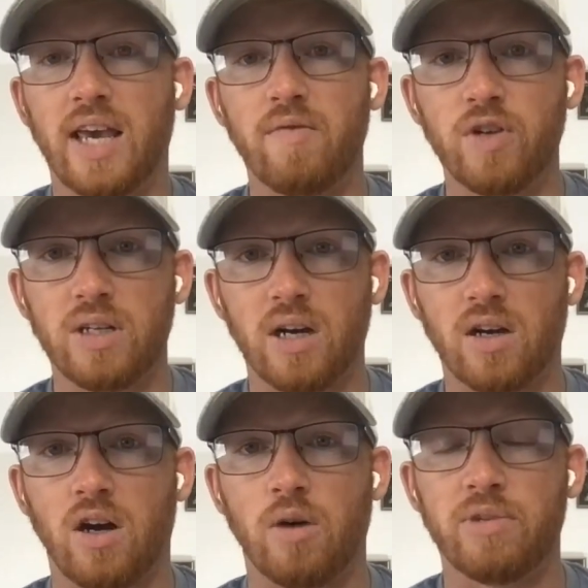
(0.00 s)

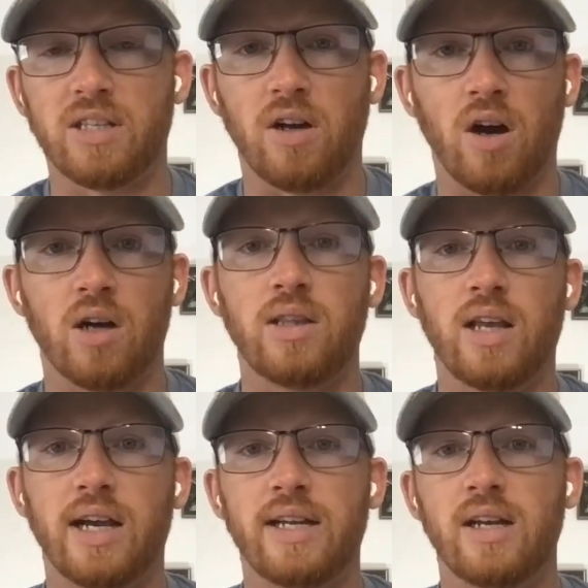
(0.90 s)
Canva.com is an
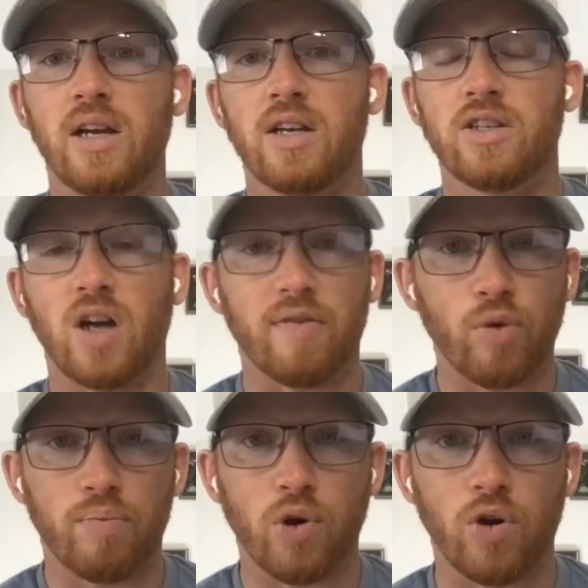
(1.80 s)
online
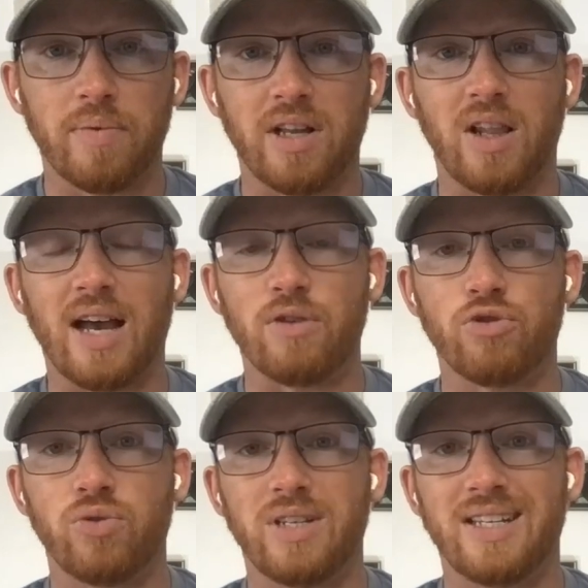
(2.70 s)
software program that
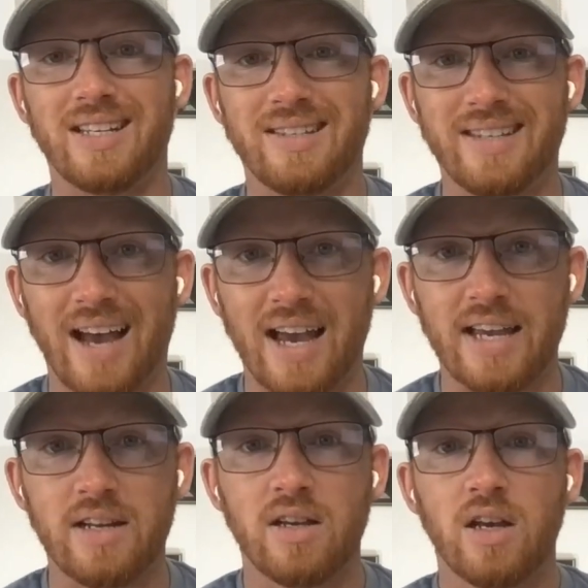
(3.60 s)
allows you to
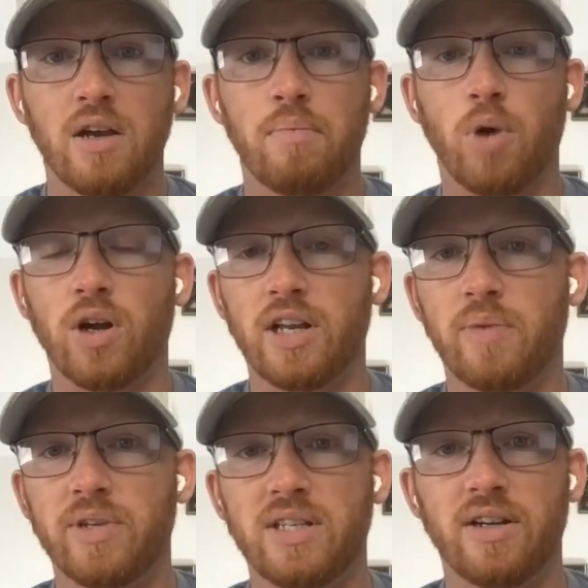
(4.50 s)
design
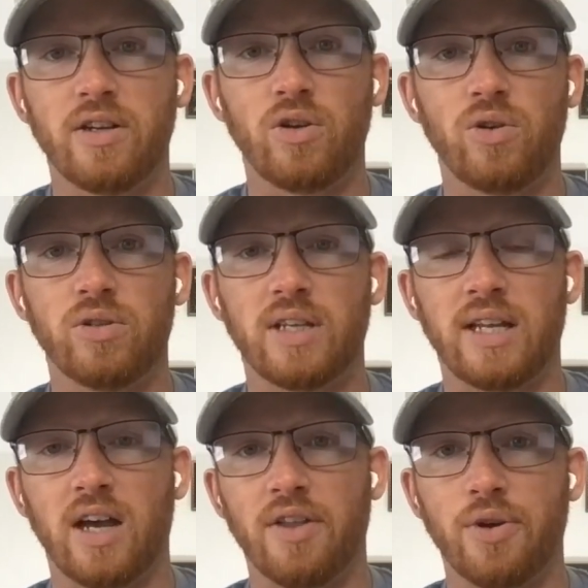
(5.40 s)
marketing materials
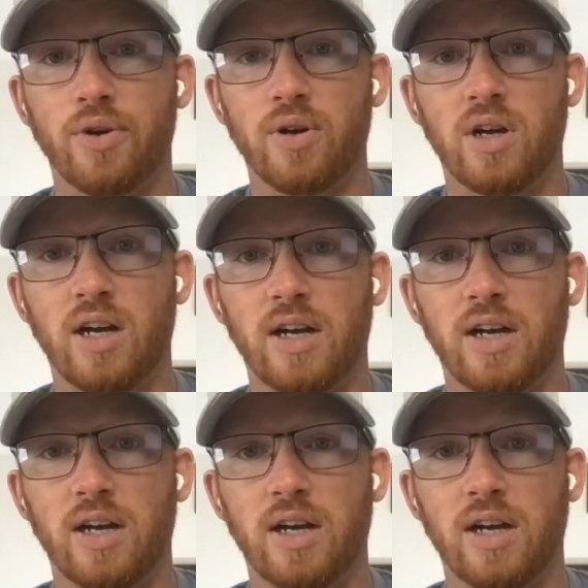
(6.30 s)
and other